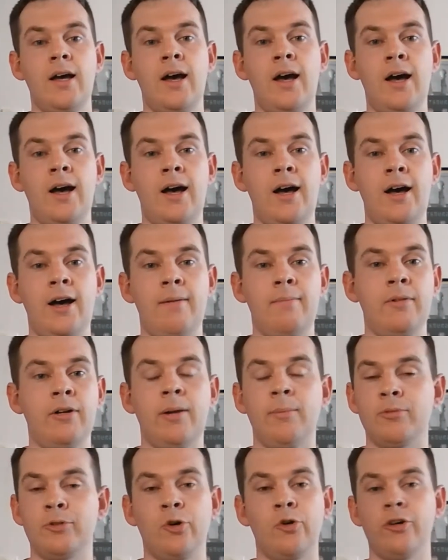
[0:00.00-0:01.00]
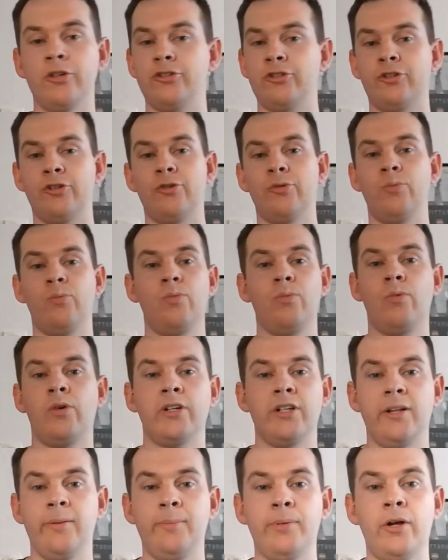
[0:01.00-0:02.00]
and I'm talking to
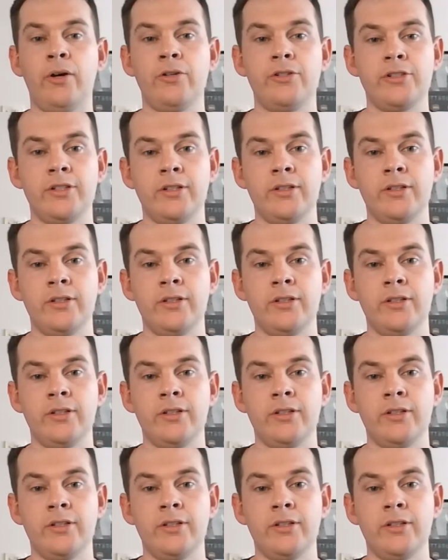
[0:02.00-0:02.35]
one of the blokes